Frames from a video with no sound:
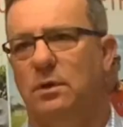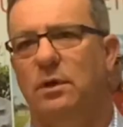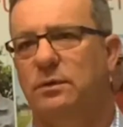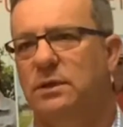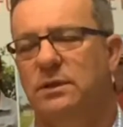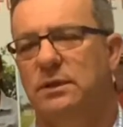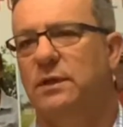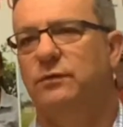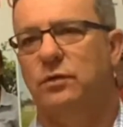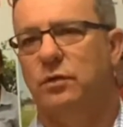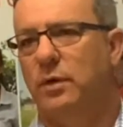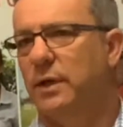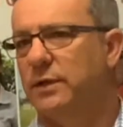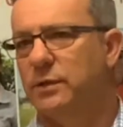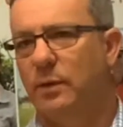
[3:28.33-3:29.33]
I'll give
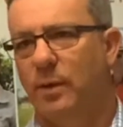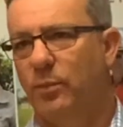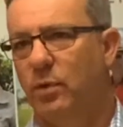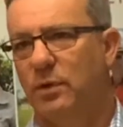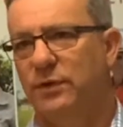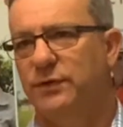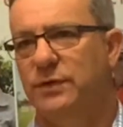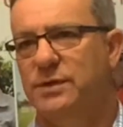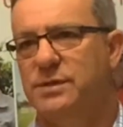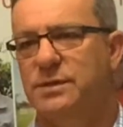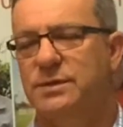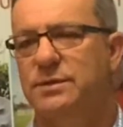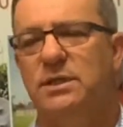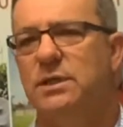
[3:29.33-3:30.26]
credit to our politicians.